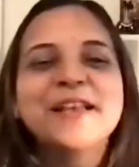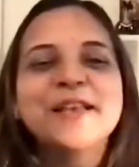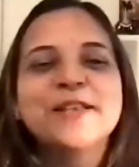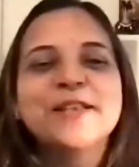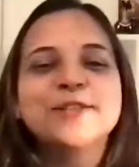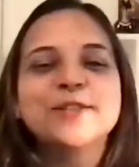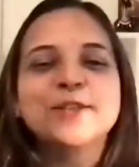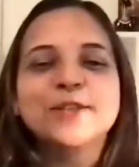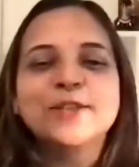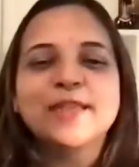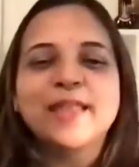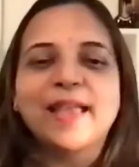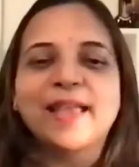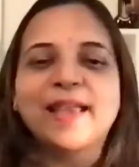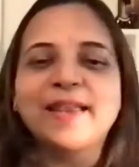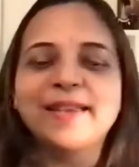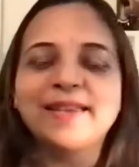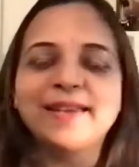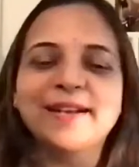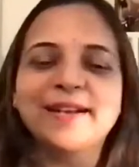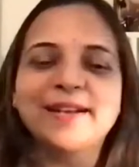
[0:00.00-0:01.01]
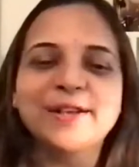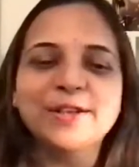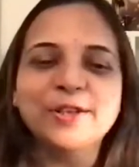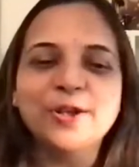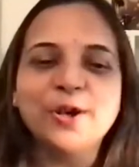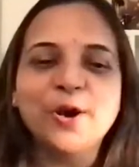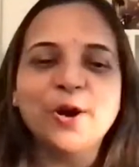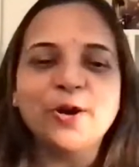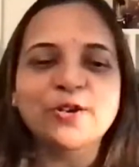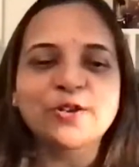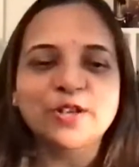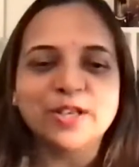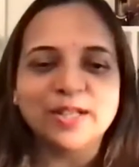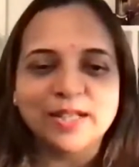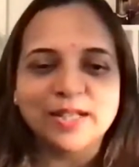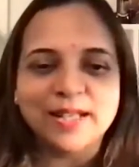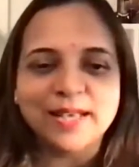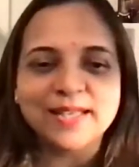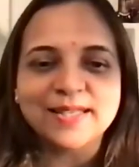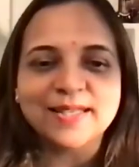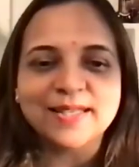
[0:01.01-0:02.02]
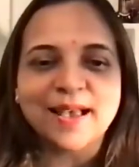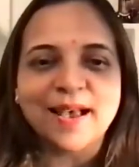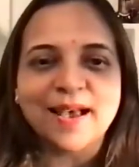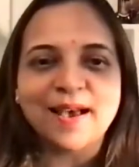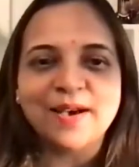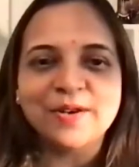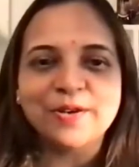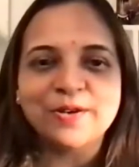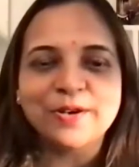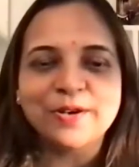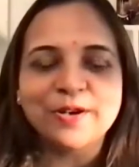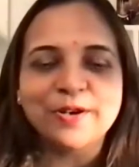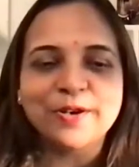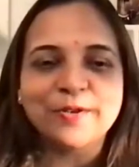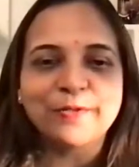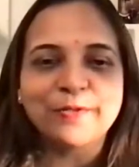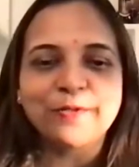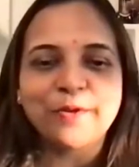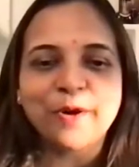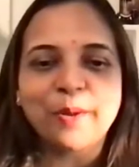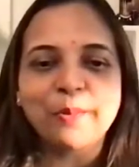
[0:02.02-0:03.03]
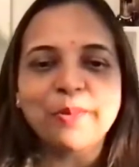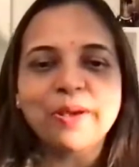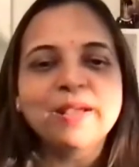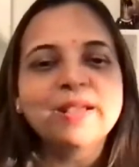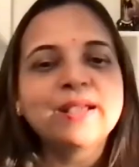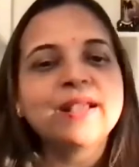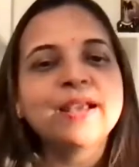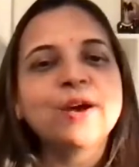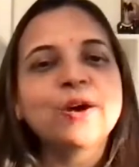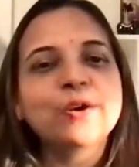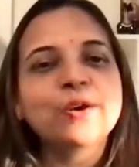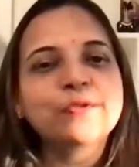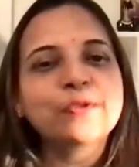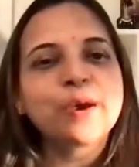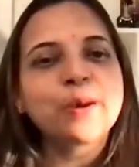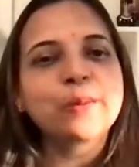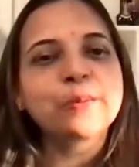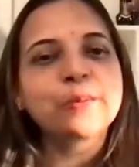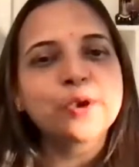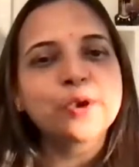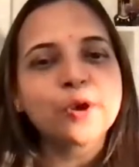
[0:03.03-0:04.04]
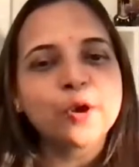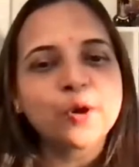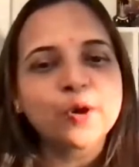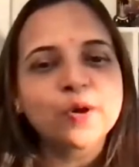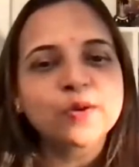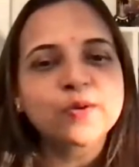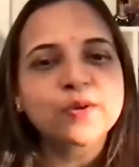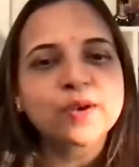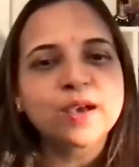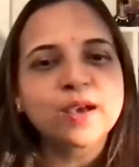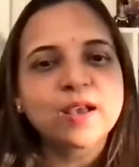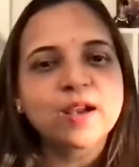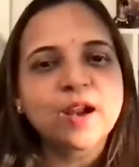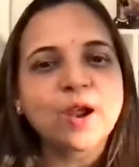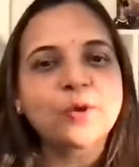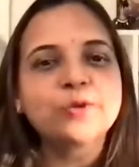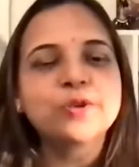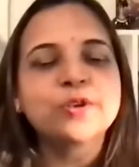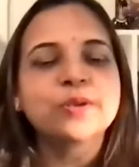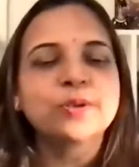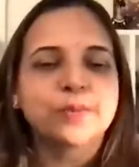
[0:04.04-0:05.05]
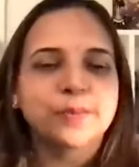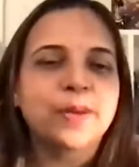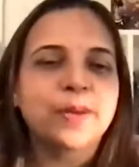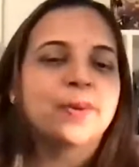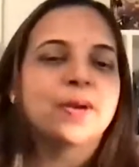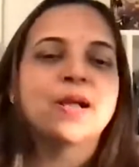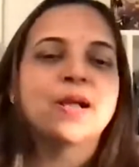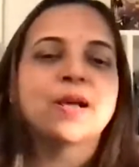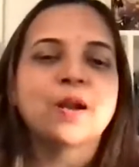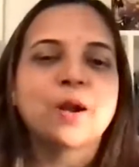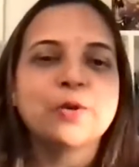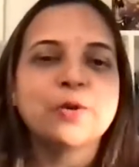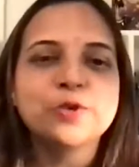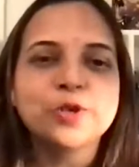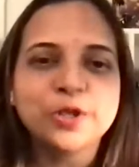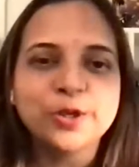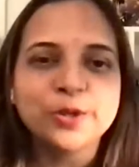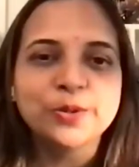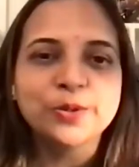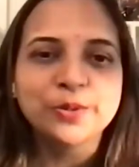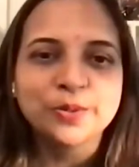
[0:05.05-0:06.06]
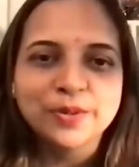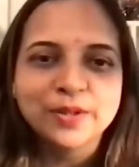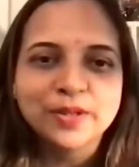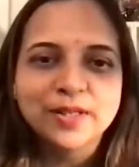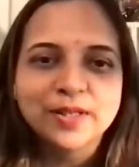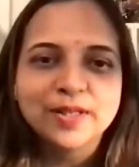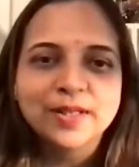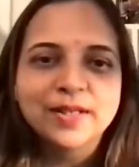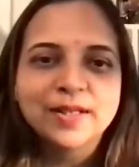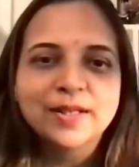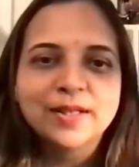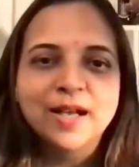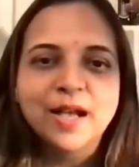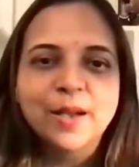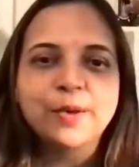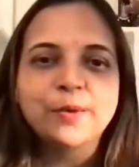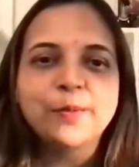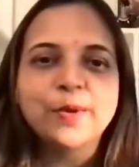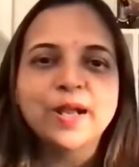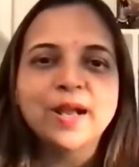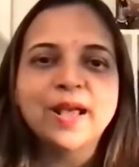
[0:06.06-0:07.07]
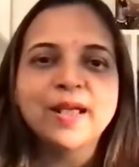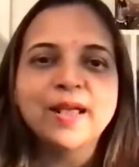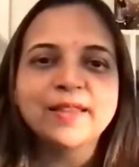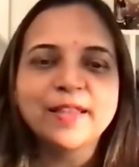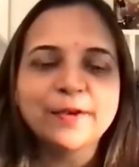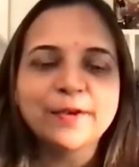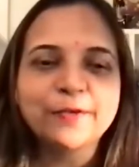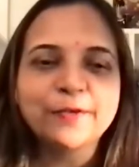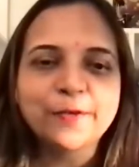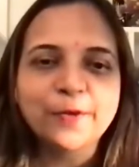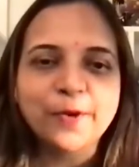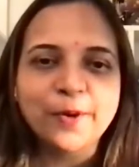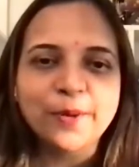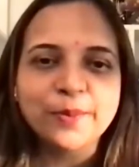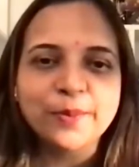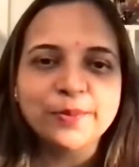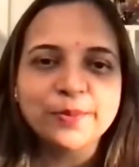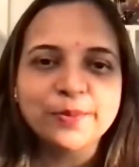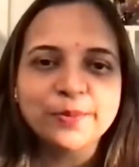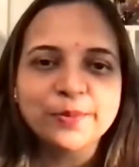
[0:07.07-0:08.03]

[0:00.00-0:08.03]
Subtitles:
So then your critics are from India or from your people around you? I mean, where are they from?